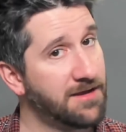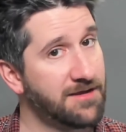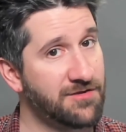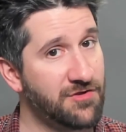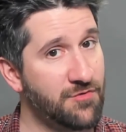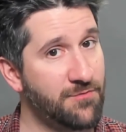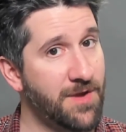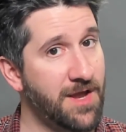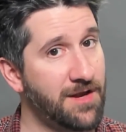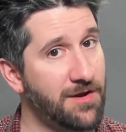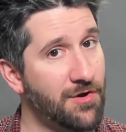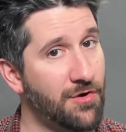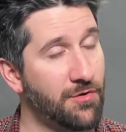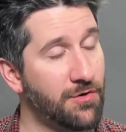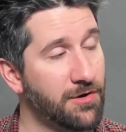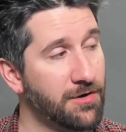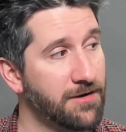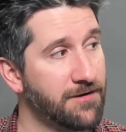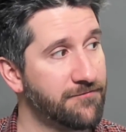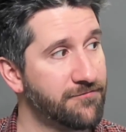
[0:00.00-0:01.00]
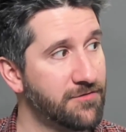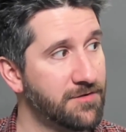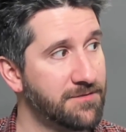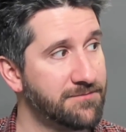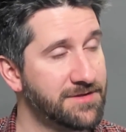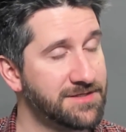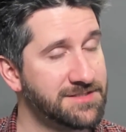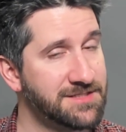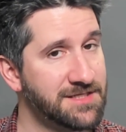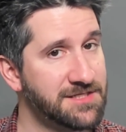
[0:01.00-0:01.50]
you may know her
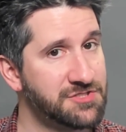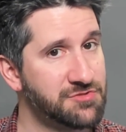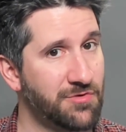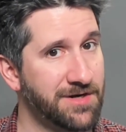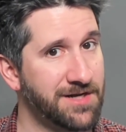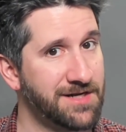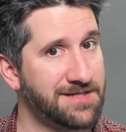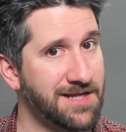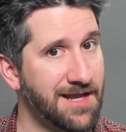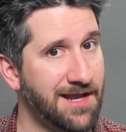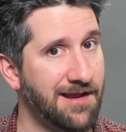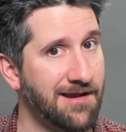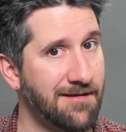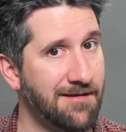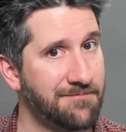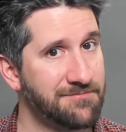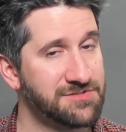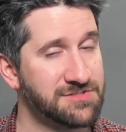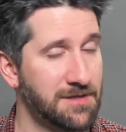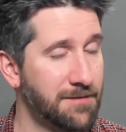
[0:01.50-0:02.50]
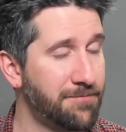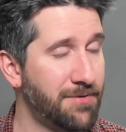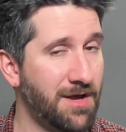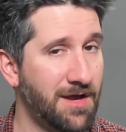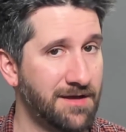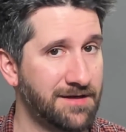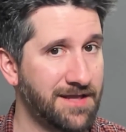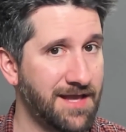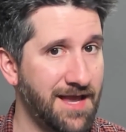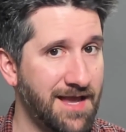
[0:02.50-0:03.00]
from the D20 Dames
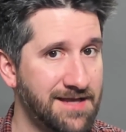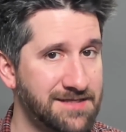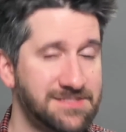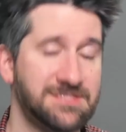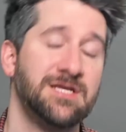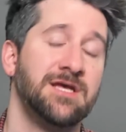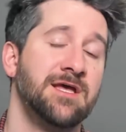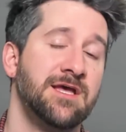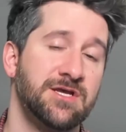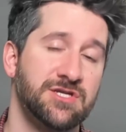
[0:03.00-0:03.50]
podcast.